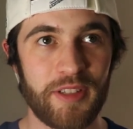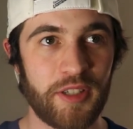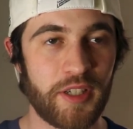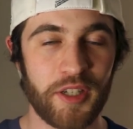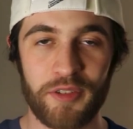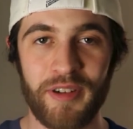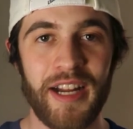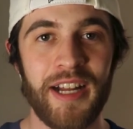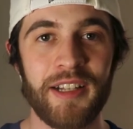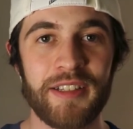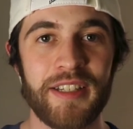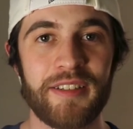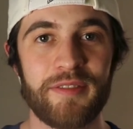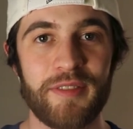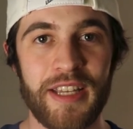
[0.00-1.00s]
corralled
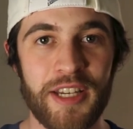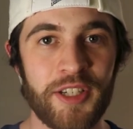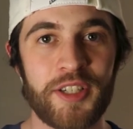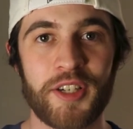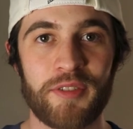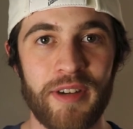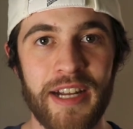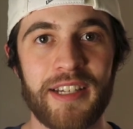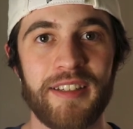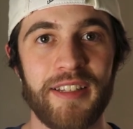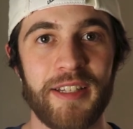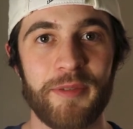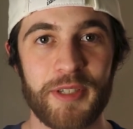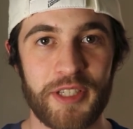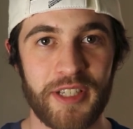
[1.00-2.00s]
it
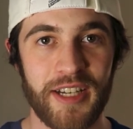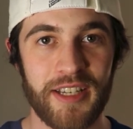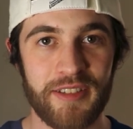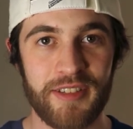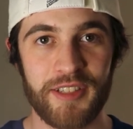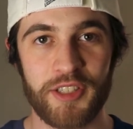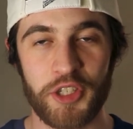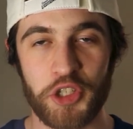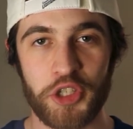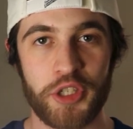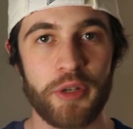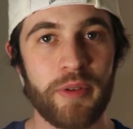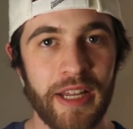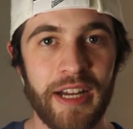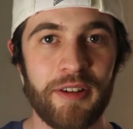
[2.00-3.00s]
incorrectly, which caused it to
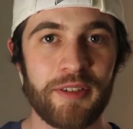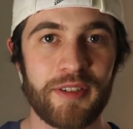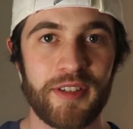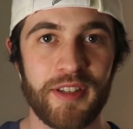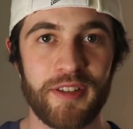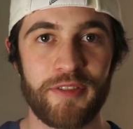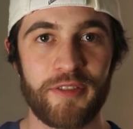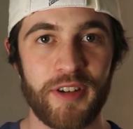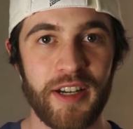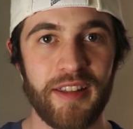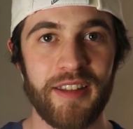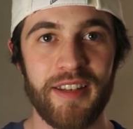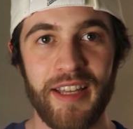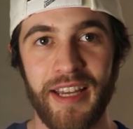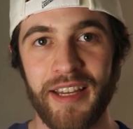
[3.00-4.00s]
shoot out to the front of
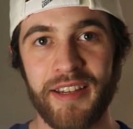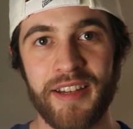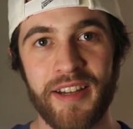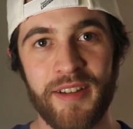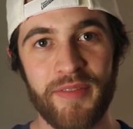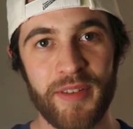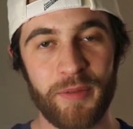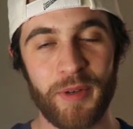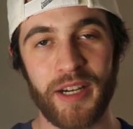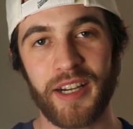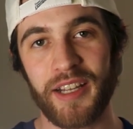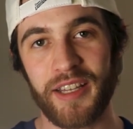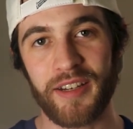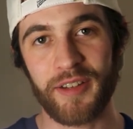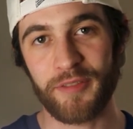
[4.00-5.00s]
the net, where
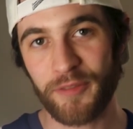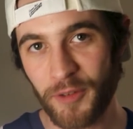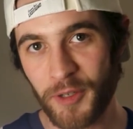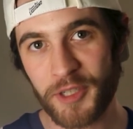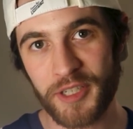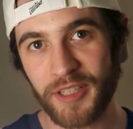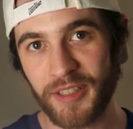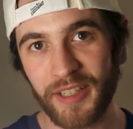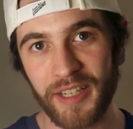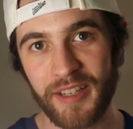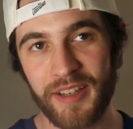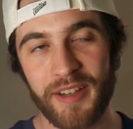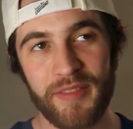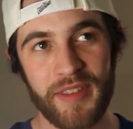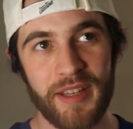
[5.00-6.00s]
it unfortunately
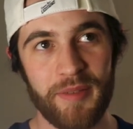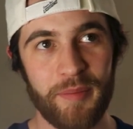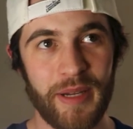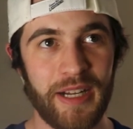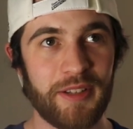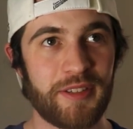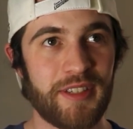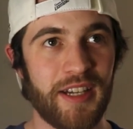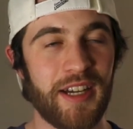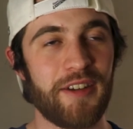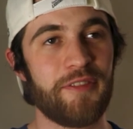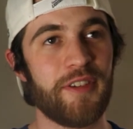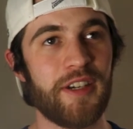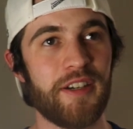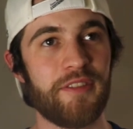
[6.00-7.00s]
bounced
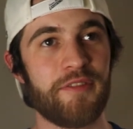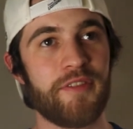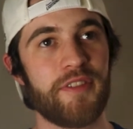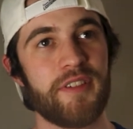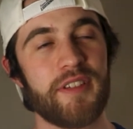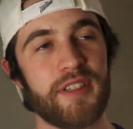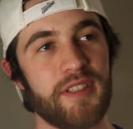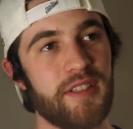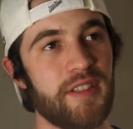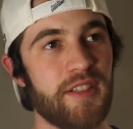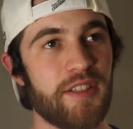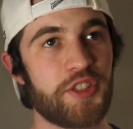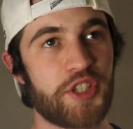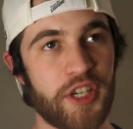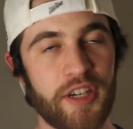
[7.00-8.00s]
off of
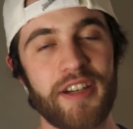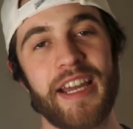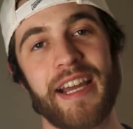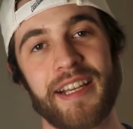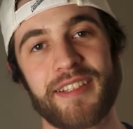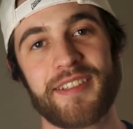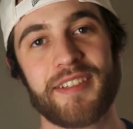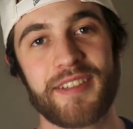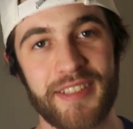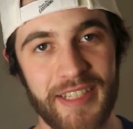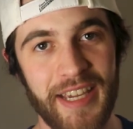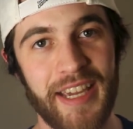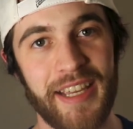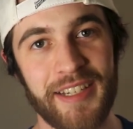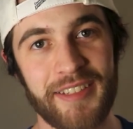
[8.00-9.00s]
Chernak's
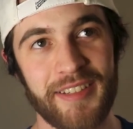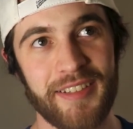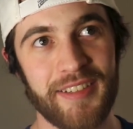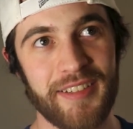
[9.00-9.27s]
skate,